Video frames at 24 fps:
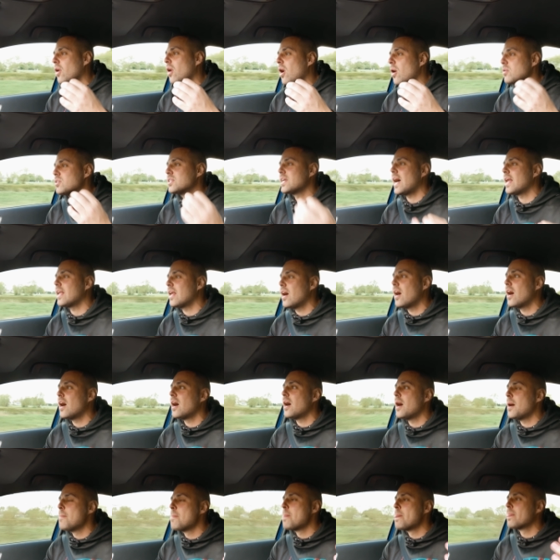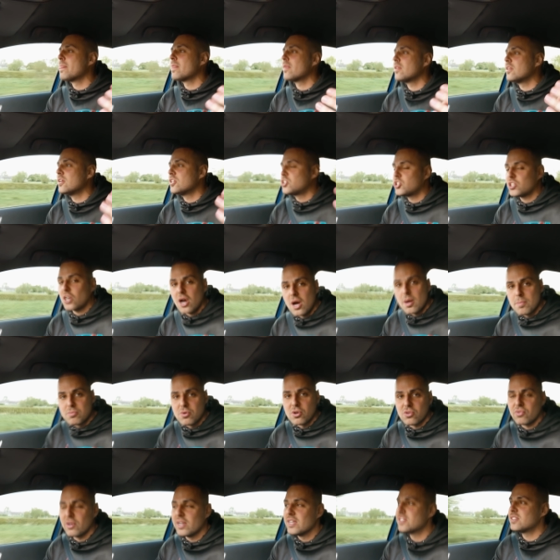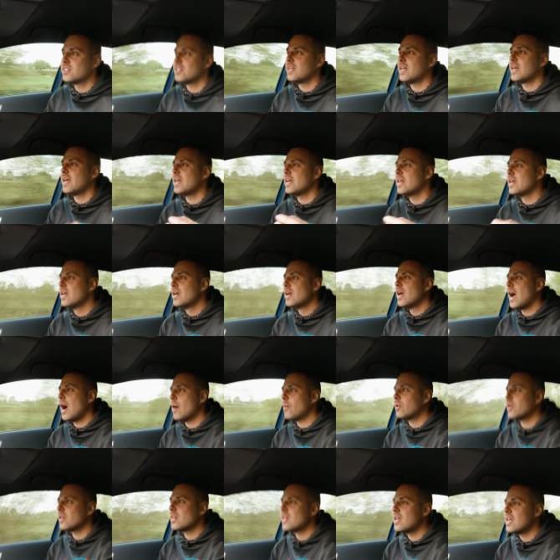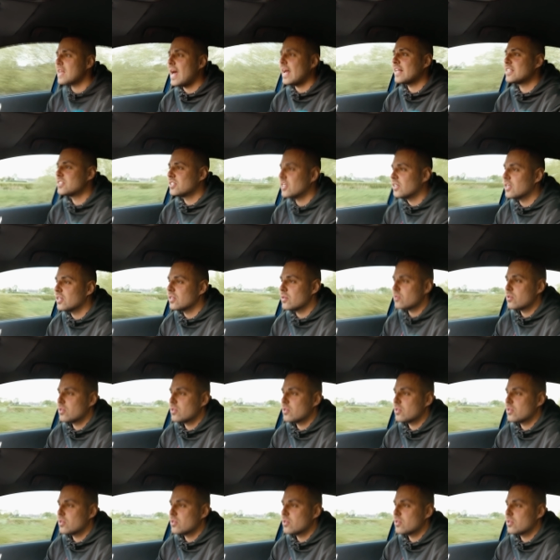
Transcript: I was at um, the Sharnbrook recently and one of the lads that